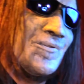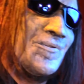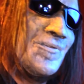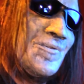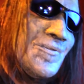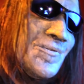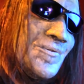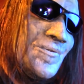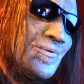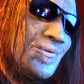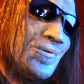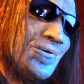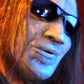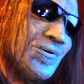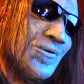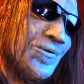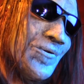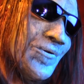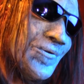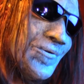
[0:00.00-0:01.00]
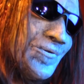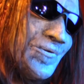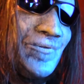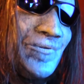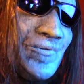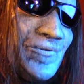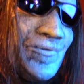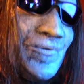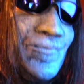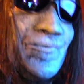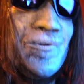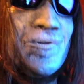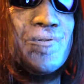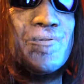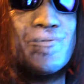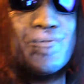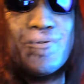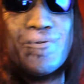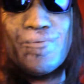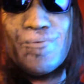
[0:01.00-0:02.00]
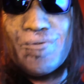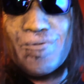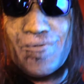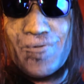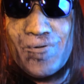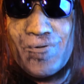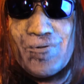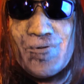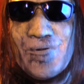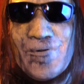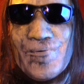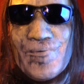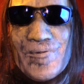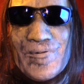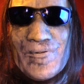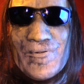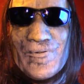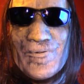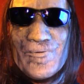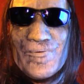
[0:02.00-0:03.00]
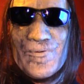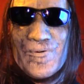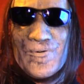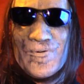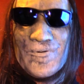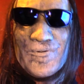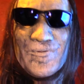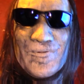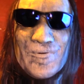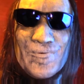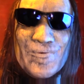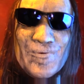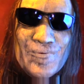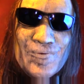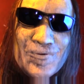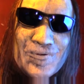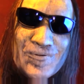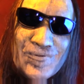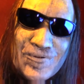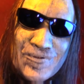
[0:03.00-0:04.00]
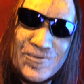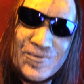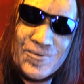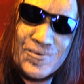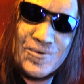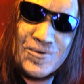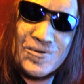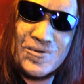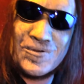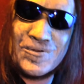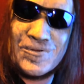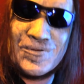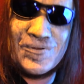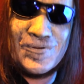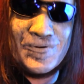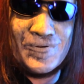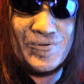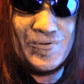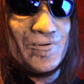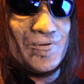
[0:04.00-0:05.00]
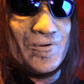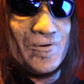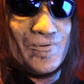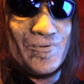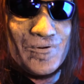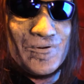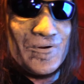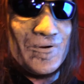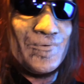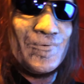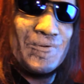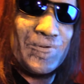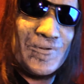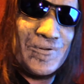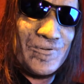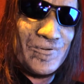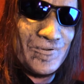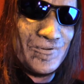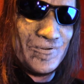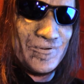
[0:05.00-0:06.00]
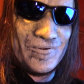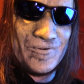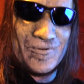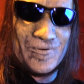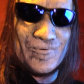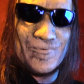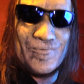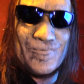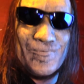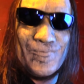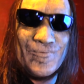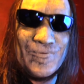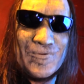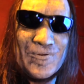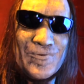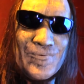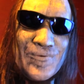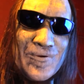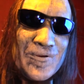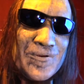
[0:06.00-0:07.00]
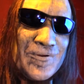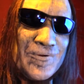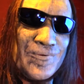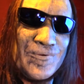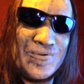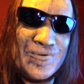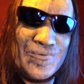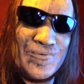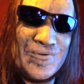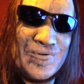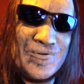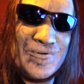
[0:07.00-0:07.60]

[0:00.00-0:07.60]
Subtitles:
and I heard the bass drum was turned up a little more from the previous work. And every time you listen to something, you pick up something